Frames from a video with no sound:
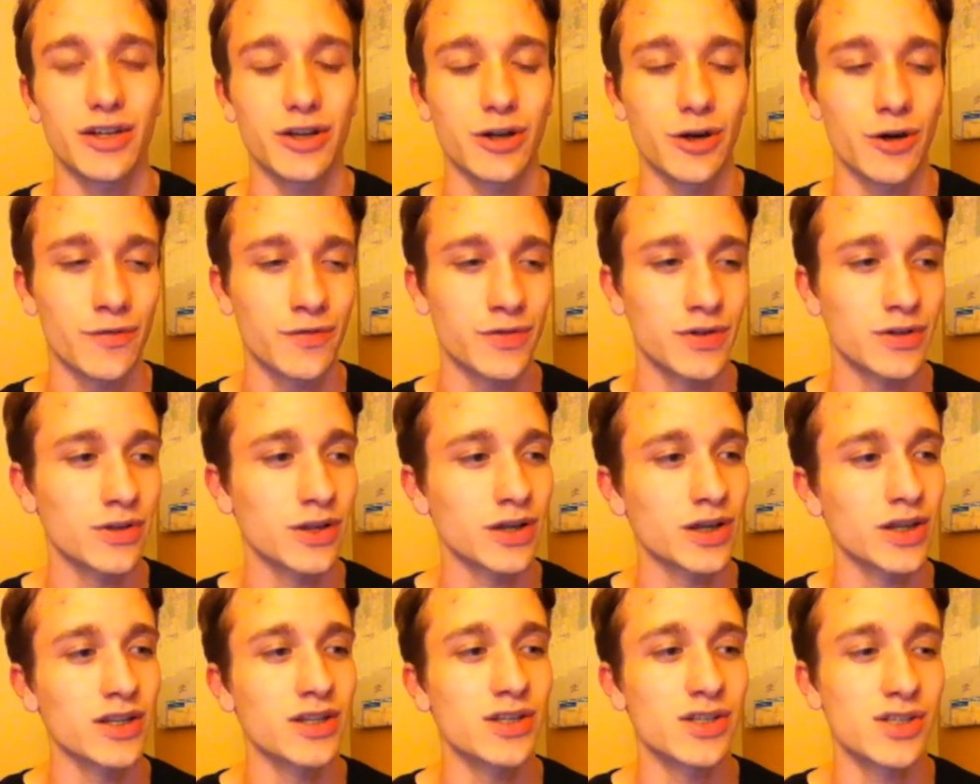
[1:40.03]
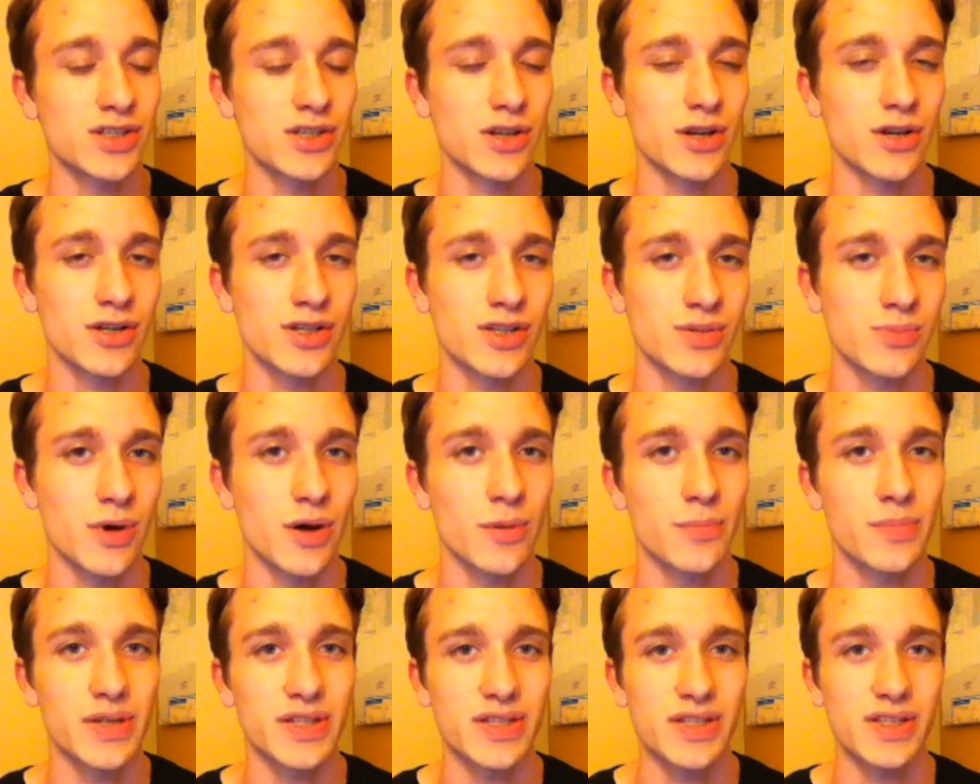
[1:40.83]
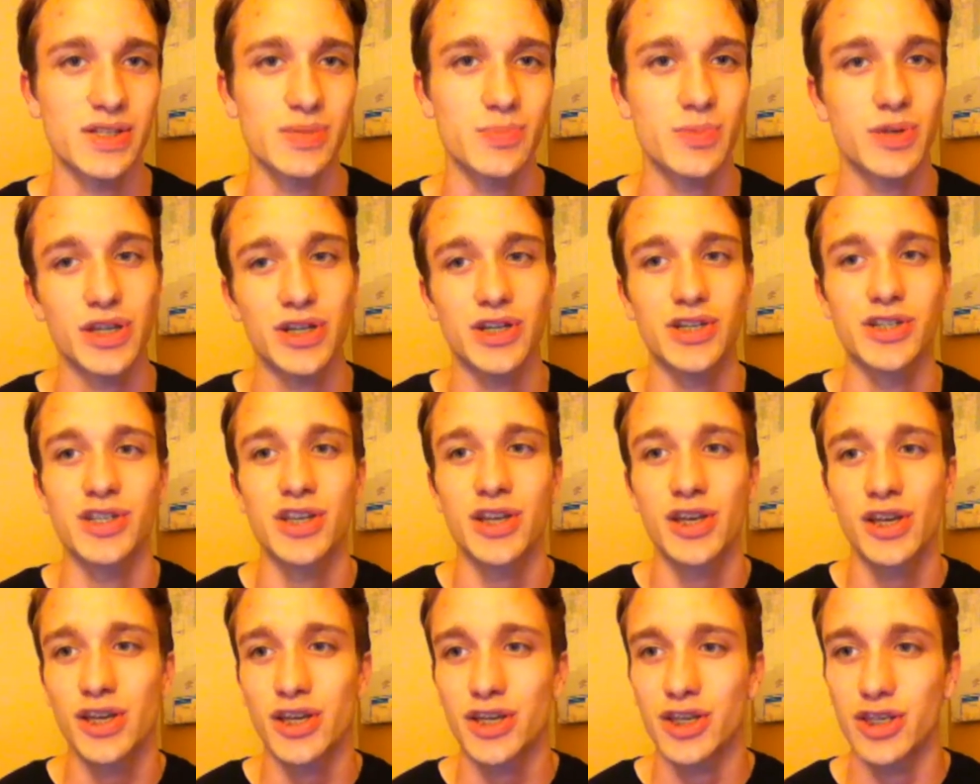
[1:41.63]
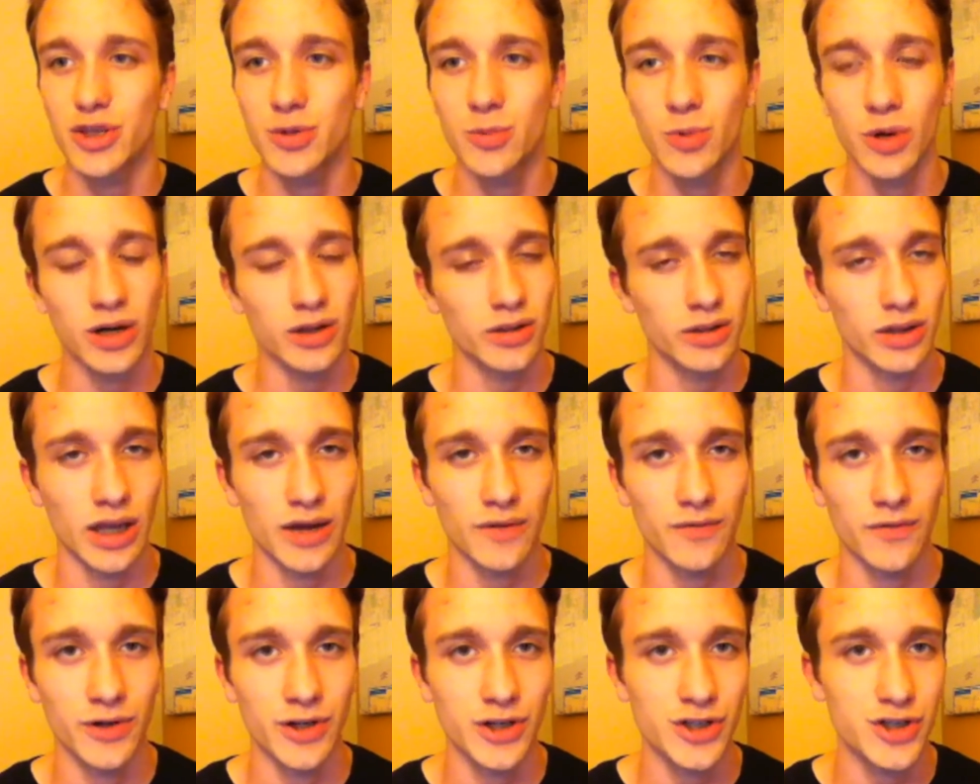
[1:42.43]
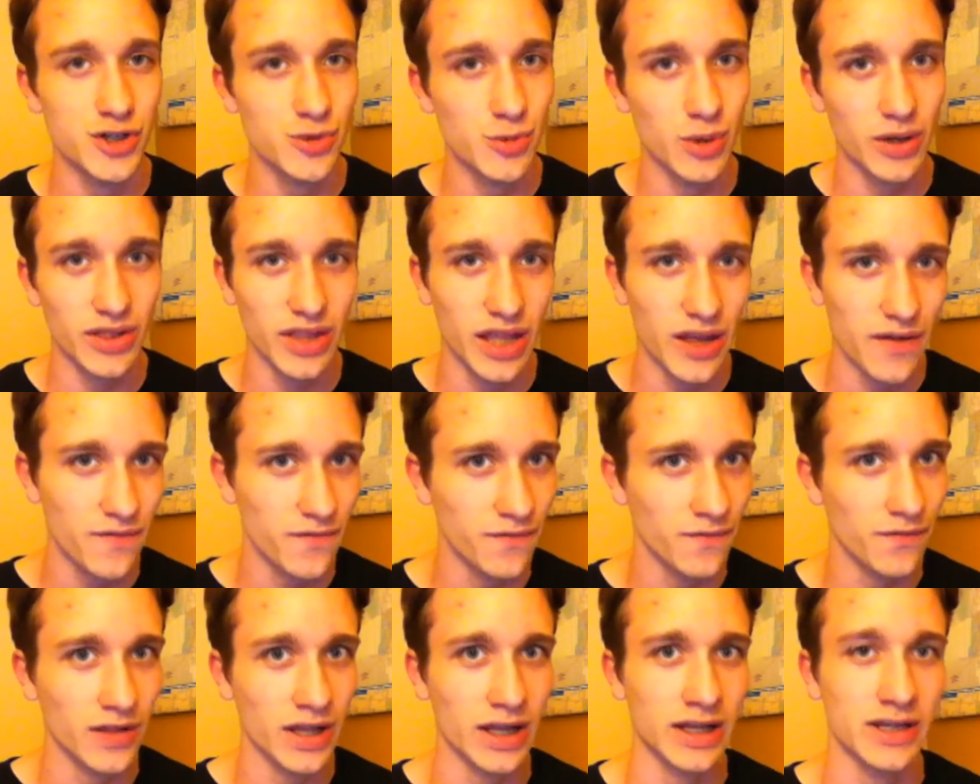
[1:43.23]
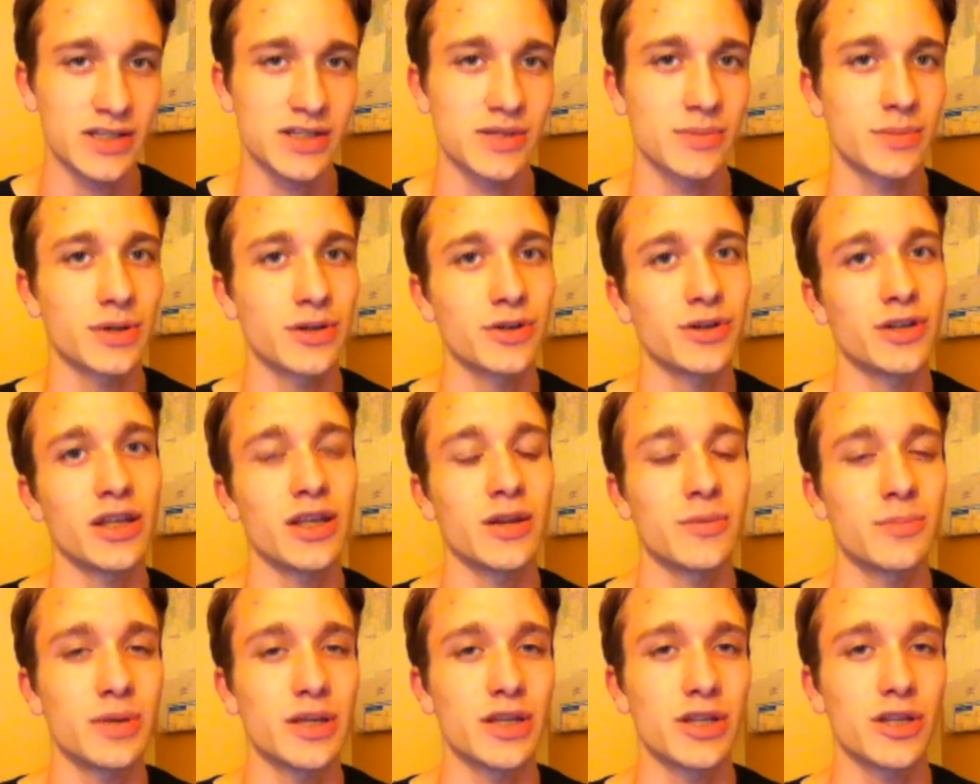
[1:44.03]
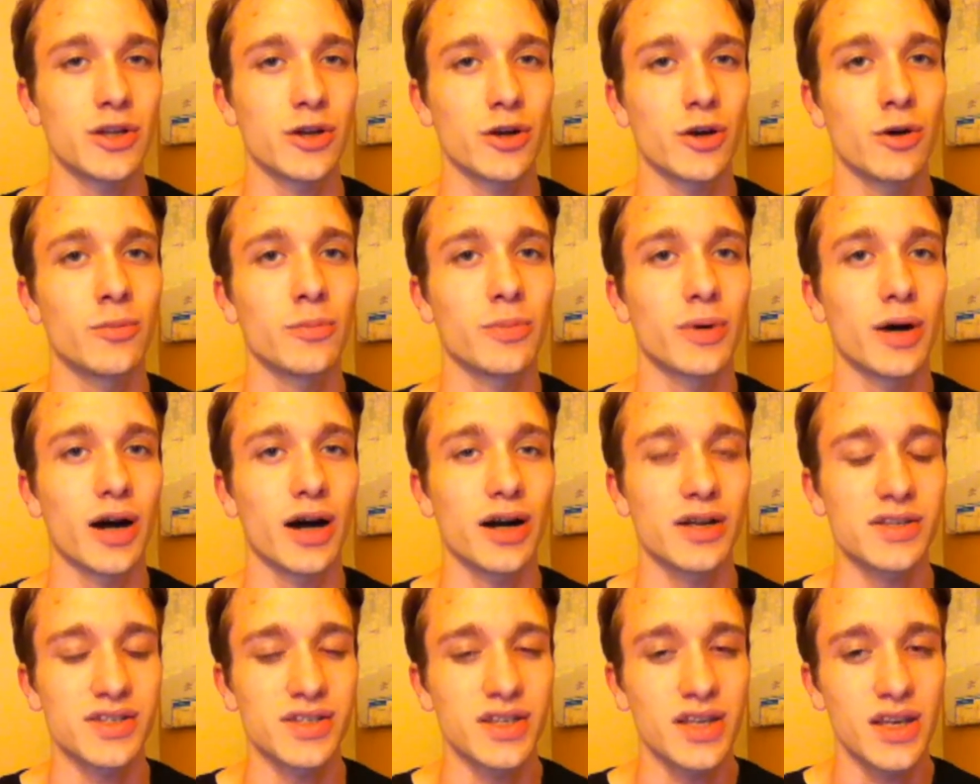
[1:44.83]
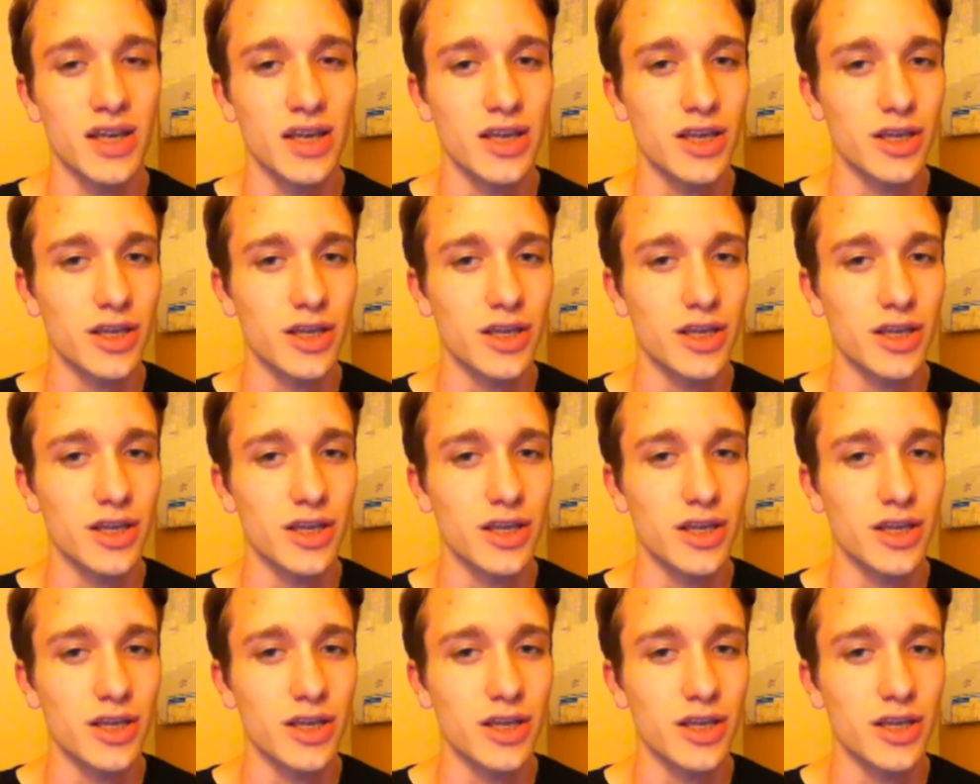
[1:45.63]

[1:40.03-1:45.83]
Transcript: If you're looking to start a small business because you want leverage, you want that flexibility of being your own boss,